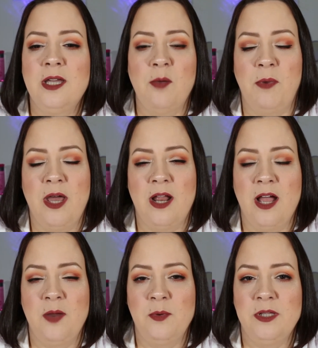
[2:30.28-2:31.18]
But
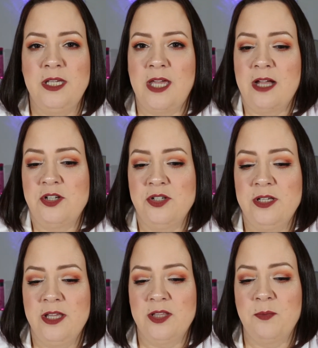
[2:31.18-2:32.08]
I really actually
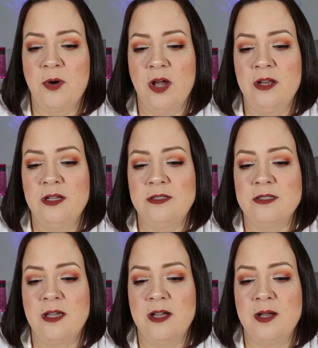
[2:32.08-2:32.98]
like the
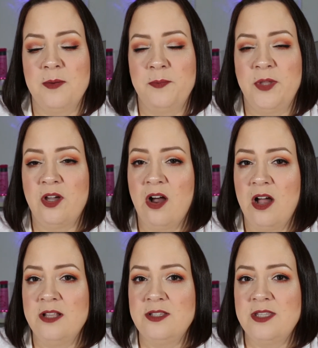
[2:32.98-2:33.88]
product. The
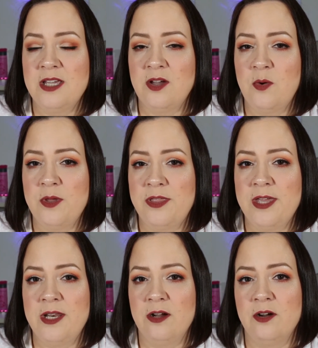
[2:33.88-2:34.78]
cons that go with
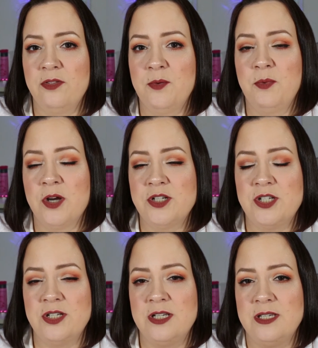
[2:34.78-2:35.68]
it are the
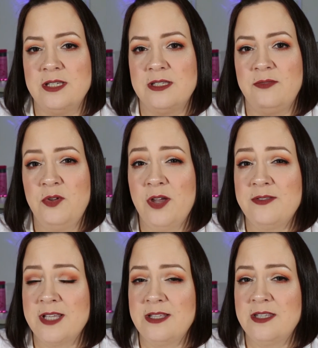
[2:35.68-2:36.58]
brush is, if you have
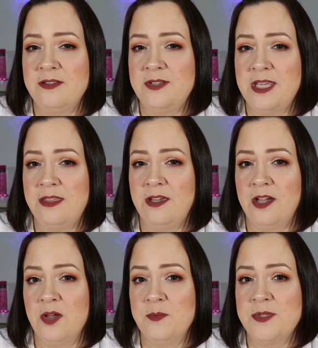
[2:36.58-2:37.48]
sensitive teeth and
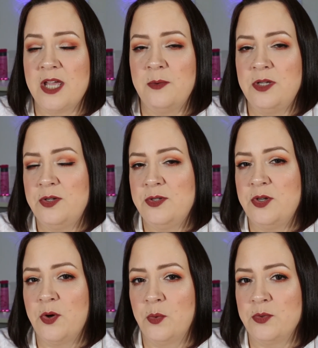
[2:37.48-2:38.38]
gums, I would use
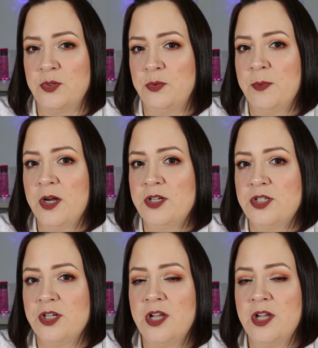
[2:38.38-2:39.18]
your own toothbrush.